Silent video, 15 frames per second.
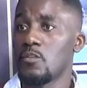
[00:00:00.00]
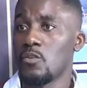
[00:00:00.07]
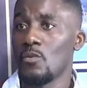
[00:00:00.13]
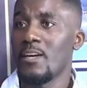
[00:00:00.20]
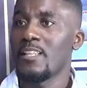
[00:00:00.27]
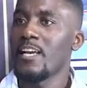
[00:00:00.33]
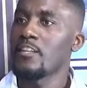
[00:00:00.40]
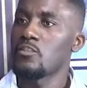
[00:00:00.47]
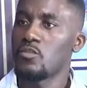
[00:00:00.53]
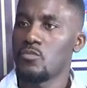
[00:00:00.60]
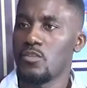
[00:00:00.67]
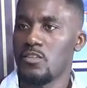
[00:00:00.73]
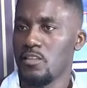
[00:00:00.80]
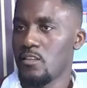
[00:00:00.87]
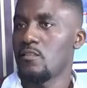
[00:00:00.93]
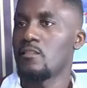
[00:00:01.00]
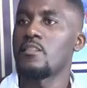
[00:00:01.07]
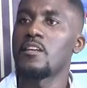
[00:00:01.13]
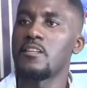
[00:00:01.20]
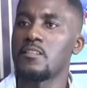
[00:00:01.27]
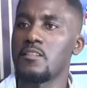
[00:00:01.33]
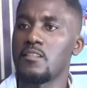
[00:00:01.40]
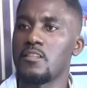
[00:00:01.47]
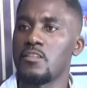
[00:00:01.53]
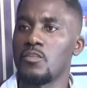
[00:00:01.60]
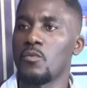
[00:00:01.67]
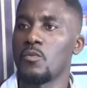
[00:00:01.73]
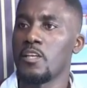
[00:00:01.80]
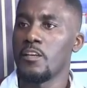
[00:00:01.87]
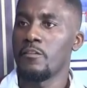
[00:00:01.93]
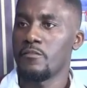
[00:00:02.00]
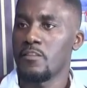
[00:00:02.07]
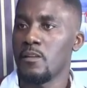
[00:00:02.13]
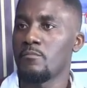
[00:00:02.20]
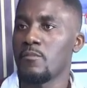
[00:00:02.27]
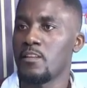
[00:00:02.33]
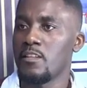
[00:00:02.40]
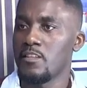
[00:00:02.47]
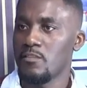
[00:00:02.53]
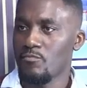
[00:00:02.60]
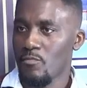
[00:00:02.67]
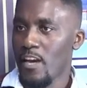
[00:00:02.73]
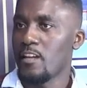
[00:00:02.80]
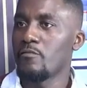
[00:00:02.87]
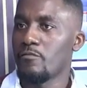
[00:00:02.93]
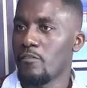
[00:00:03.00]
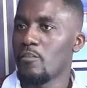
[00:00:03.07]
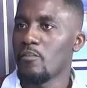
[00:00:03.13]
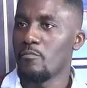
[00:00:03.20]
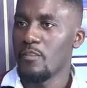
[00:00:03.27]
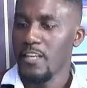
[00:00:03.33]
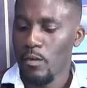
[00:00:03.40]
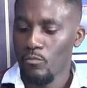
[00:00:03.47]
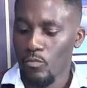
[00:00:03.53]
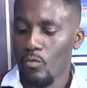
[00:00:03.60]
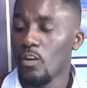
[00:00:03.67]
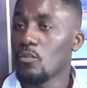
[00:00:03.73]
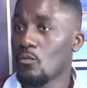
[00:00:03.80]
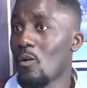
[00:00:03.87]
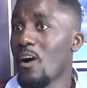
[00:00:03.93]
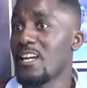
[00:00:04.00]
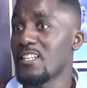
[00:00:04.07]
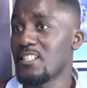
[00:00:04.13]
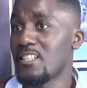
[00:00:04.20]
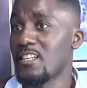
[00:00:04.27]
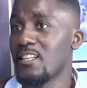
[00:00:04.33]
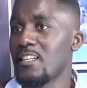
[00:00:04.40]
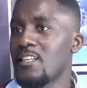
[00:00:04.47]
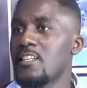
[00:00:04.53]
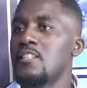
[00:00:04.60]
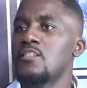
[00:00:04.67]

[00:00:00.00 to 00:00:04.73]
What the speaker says: So I like to see things. So if something is right in front of me, I would want to watch it.